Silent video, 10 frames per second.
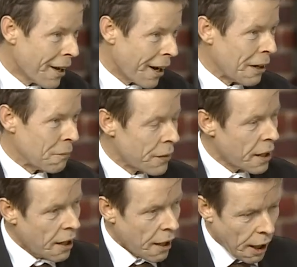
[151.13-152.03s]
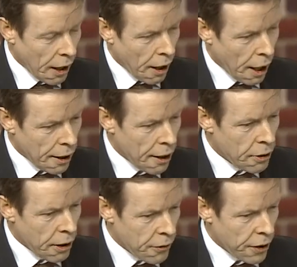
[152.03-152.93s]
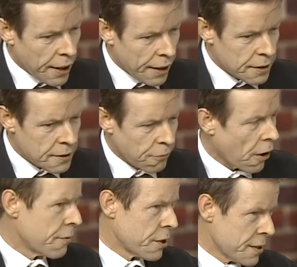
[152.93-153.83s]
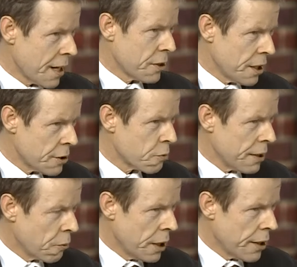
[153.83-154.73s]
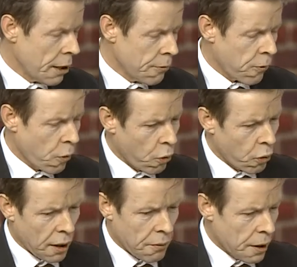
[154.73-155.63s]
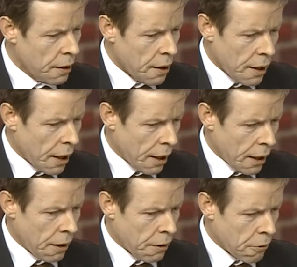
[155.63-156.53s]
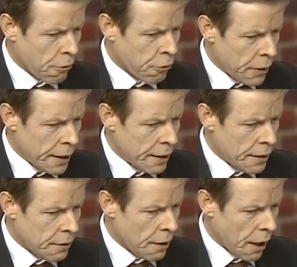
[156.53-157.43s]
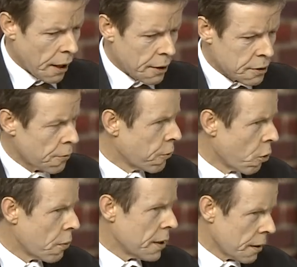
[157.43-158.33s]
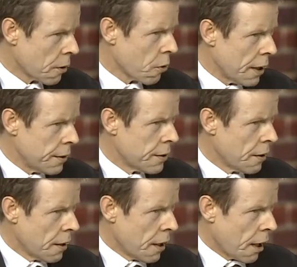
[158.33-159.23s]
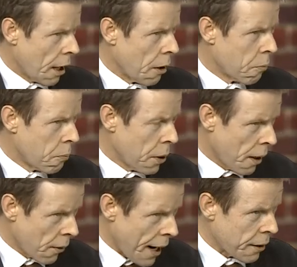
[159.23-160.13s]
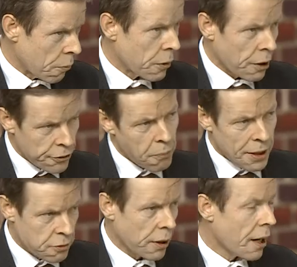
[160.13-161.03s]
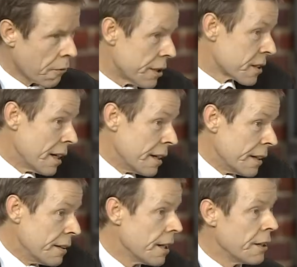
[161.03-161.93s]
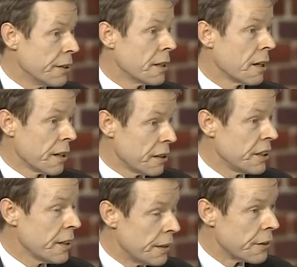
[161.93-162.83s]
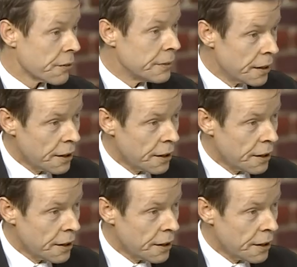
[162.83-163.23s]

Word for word: Um, uh, alone over the next five to seven years, we'd, we'd hope for uh, uh, three uh, to four million quid uh, per annum because the best recovery is clearly in the earlier years.